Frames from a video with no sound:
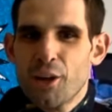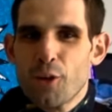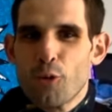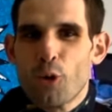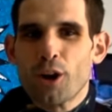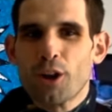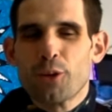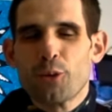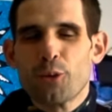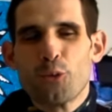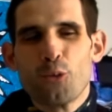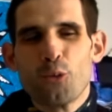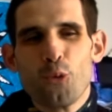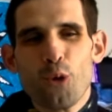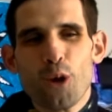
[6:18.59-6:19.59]

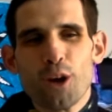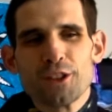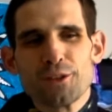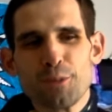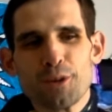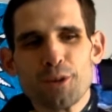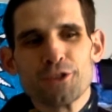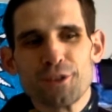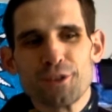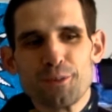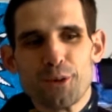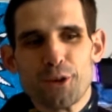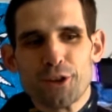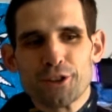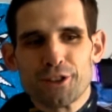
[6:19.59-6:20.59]
What's most
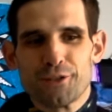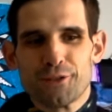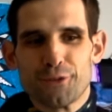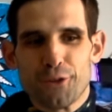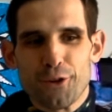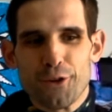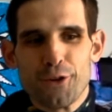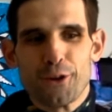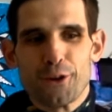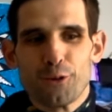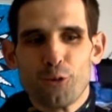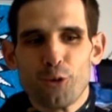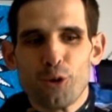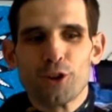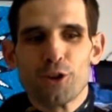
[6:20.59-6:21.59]
important for you,
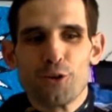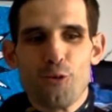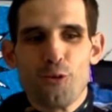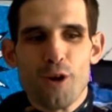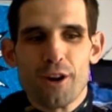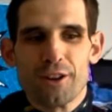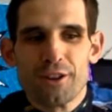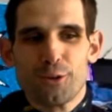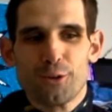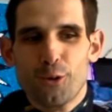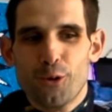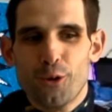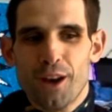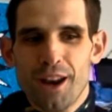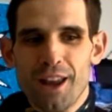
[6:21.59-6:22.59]
and what do you want
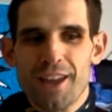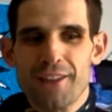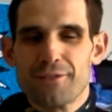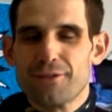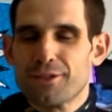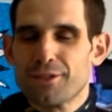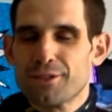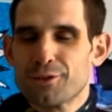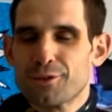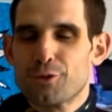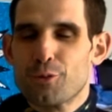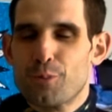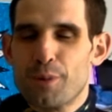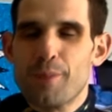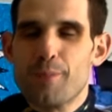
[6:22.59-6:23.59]
to leave
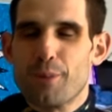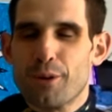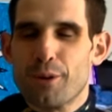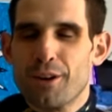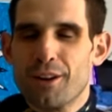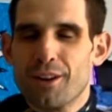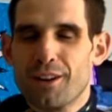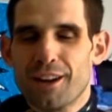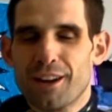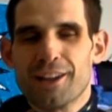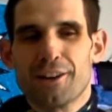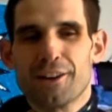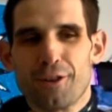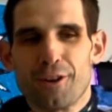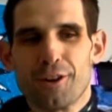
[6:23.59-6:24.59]
to people
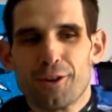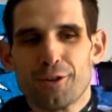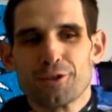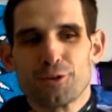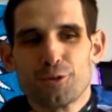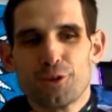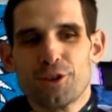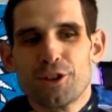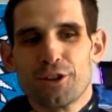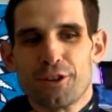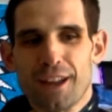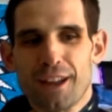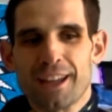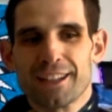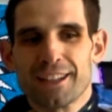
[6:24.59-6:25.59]
later on, also with your
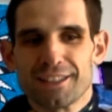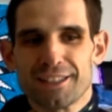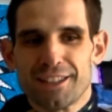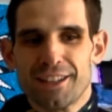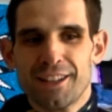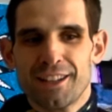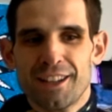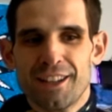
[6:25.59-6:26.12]
legacy?